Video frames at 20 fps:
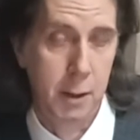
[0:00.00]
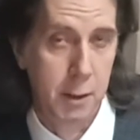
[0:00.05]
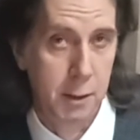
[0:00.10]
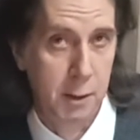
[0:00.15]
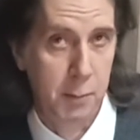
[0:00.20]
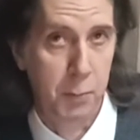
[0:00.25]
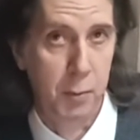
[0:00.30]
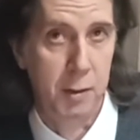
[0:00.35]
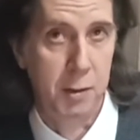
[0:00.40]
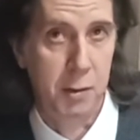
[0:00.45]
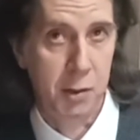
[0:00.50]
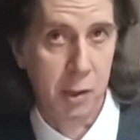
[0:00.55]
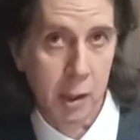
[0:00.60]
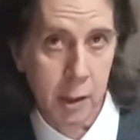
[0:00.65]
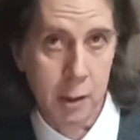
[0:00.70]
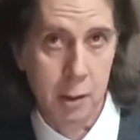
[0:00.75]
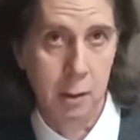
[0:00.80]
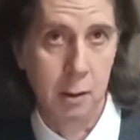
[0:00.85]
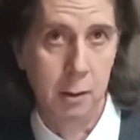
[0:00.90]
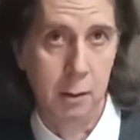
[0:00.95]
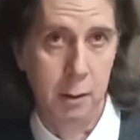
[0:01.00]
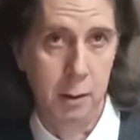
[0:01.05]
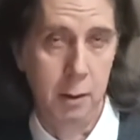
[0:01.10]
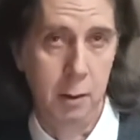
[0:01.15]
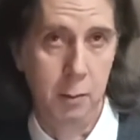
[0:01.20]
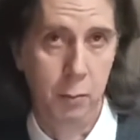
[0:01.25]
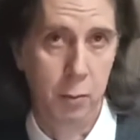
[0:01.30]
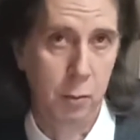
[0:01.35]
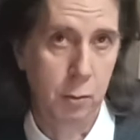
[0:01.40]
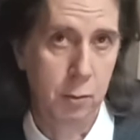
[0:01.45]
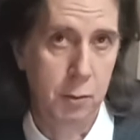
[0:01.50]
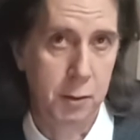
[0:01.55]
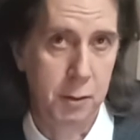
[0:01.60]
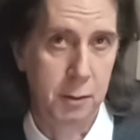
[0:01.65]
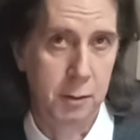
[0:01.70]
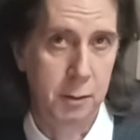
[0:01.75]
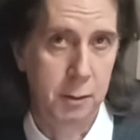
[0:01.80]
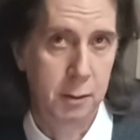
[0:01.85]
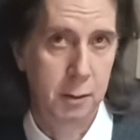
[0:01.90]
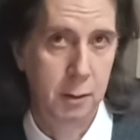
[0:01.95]
is particularly
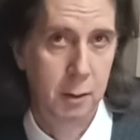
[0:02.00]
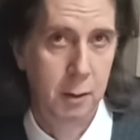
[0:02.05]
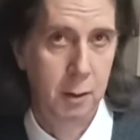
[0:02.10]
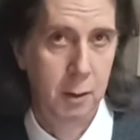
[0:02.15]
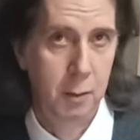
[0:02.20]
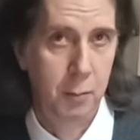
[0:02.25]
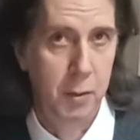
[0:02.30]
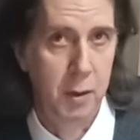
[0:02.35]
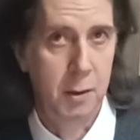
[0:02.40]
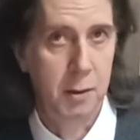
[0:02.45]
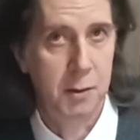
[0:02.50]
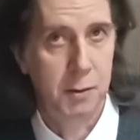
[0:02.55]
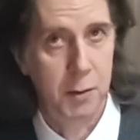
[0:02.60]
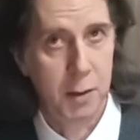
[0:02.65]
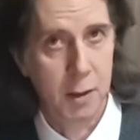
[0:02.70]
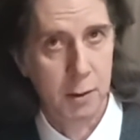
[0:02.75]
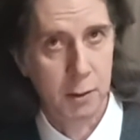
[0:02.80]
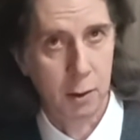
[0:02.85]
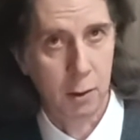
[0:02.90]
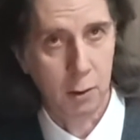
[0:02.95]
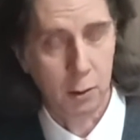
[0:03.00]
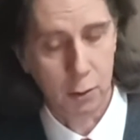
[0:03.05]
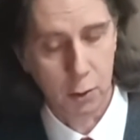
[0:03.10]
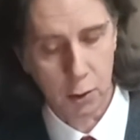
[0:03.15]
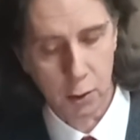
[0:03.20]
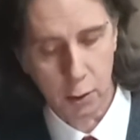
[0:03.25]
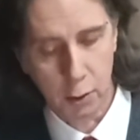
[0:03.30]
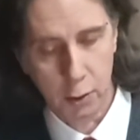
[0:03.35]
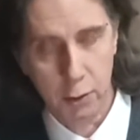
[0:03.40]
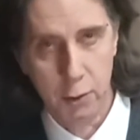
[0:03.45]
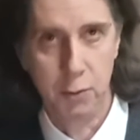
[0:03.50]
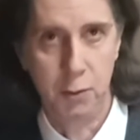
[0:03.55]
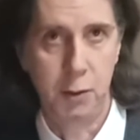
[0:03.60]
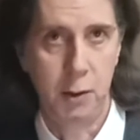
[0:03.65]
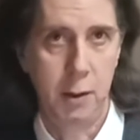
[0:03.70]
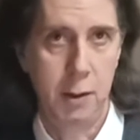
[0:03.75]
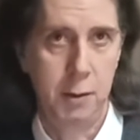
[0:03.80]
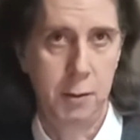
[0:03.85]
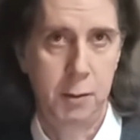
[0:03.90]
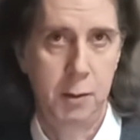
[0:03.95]
important because these are glued
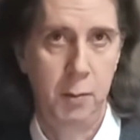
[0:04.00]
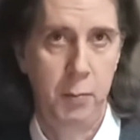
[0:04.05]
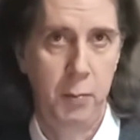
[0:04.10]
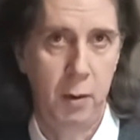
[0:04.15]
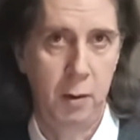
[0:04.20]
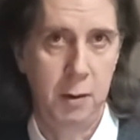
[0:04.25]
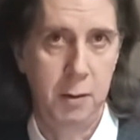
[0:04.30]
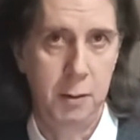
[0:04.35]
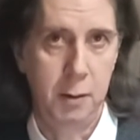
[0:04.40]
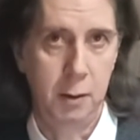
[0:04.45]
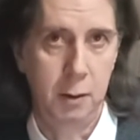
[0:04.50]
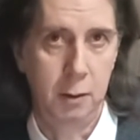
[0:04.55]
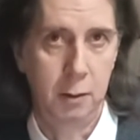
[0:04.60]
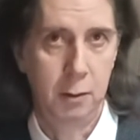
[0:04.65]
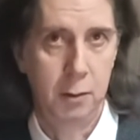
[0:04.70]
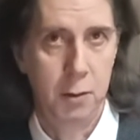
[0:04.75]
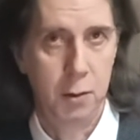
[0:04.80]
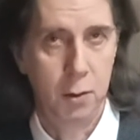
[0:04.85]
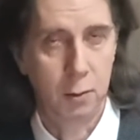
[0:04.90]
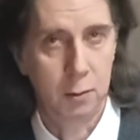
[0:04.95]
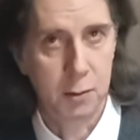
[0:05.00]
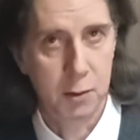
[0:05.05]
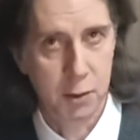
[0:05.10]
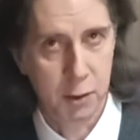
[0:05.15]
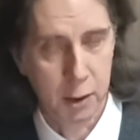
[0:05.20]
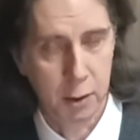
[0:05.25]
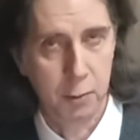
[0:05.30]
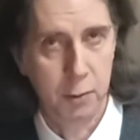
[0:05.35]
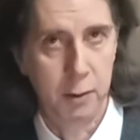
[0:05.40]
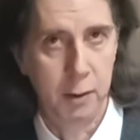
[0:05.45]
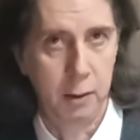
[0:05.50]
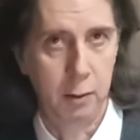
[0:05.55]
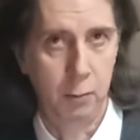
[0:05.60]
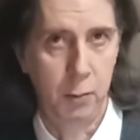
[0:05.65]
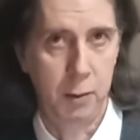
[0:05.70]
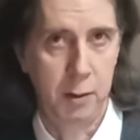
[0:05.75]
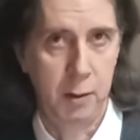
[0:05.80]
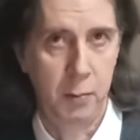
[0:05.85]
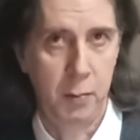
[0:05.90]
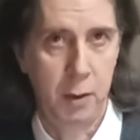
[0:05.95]
into the binding, not sewn in
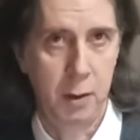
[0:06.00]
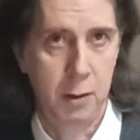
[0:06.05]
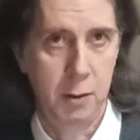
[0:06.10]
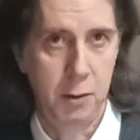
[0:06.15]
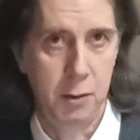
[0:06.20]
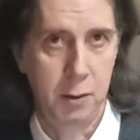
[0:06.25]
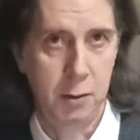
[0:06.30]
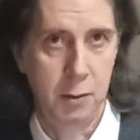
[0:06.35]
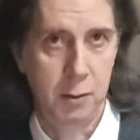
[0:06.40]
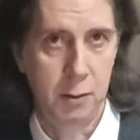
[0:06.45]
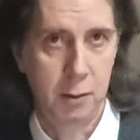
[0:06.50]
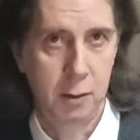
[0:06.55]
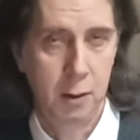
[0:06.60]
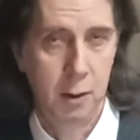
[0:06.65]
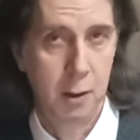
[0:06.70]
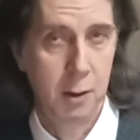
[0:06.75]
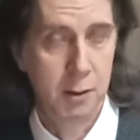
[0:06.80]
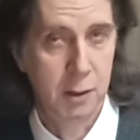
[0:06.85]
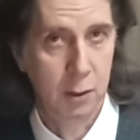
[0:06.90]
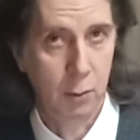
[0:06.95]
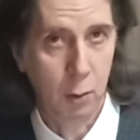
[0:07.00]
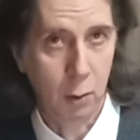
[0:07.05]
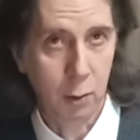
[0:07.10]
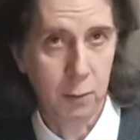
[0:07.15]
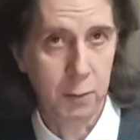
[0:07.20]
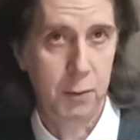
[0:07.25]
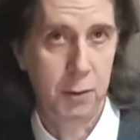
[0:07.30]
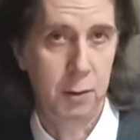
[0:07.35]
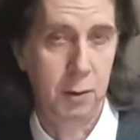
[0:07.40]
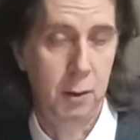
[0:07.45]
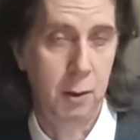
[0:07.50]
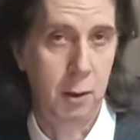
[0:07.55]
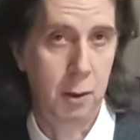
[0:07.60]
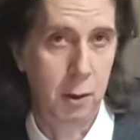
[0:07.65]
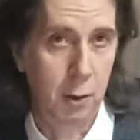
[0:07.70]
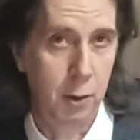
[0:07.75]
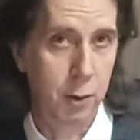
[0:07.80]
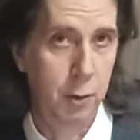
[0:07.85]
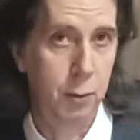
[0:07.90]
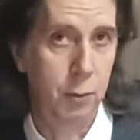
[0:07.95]
with the pages. So often the
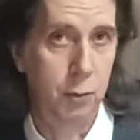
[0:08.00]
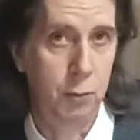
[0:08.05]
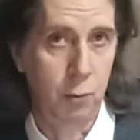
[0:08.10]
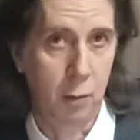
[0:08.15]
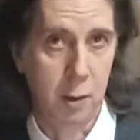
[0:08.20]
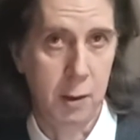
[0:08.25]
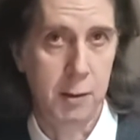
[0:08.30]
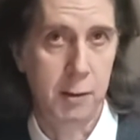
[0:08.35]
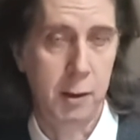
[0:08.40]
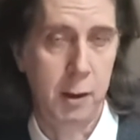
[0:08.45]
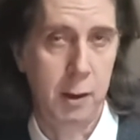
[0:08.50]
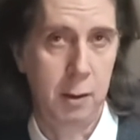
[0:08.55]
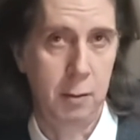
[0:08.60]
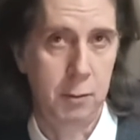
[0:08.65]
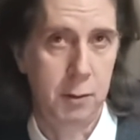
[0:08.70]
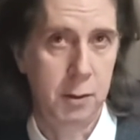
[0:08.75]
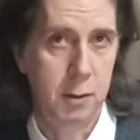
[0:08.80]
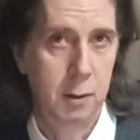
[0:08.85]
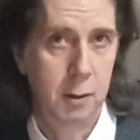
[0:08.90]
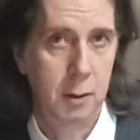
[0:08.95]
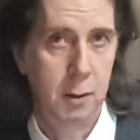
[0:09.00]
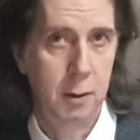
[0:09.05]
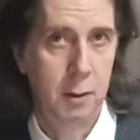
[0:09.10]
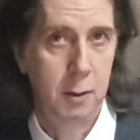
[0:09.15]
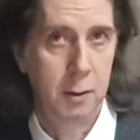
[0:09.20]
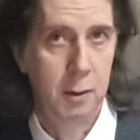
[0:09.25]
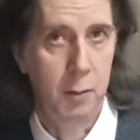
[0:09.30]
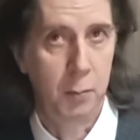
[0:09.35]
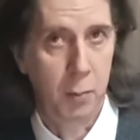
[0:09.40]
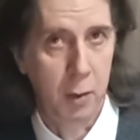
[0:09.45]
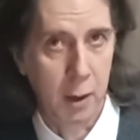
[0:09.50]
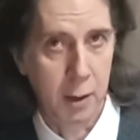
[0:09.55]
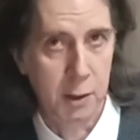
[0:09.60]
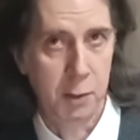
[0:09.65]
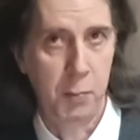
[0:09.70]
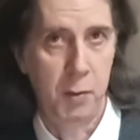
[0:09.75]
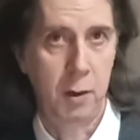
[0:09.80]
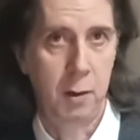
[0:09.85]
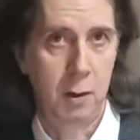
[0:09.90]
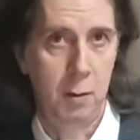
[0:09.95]
glue dries out, the plates
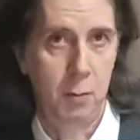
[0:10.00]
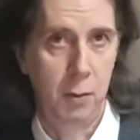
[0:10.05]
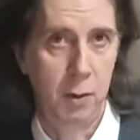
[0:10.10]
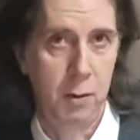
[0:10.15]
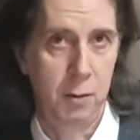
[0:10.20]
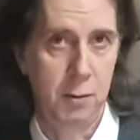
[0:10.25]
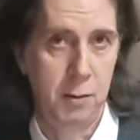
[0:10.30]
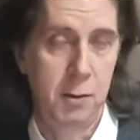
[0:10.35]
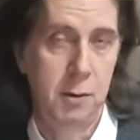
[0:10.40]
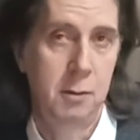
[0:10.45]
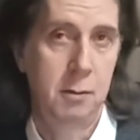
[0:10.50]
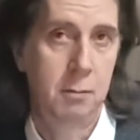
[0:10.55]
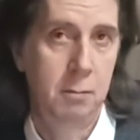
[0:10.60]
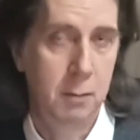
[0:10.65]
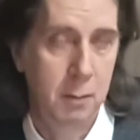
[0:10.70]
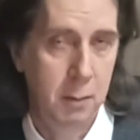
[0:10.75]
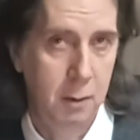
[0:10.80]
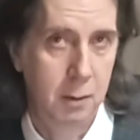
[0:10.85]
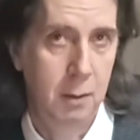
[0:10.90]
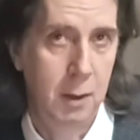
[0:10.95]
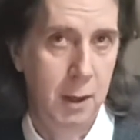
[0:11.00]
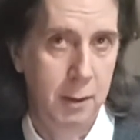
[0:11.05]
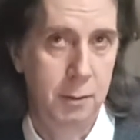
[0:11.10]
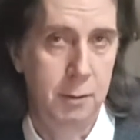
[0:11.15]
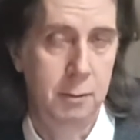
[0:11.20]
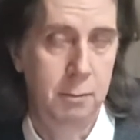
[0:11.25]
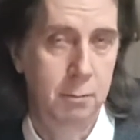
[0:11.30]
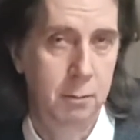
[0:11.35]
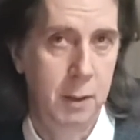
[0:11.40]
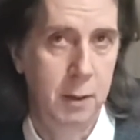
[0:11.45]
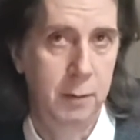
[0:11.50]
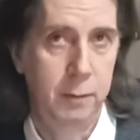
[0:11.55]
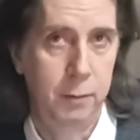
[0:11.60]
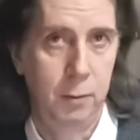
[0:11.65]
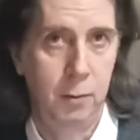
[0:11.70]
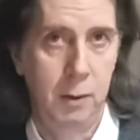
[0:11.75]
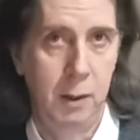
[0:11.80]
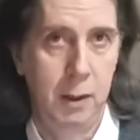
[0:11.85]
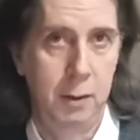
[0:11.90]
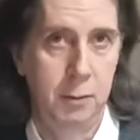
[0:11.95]
become loose and they
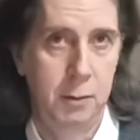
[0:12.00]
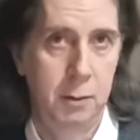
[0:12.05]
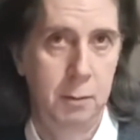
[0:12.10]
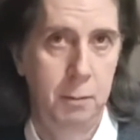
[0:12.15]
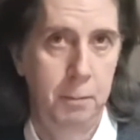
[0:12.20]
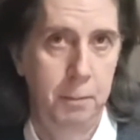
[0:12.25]
fall out.